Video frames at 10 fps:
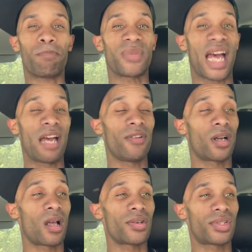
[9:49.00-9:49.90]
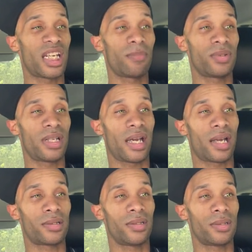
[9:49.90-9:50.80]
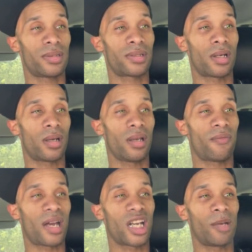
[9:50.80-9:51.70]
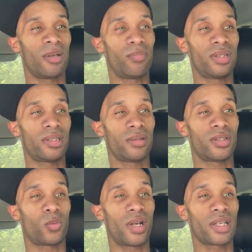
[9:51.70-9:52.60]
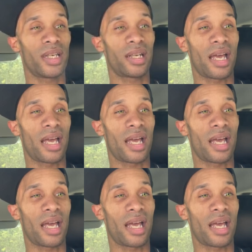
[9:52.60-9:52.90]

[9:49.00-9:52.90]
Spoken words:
I have it all stapled down, so if I come up with the one kit,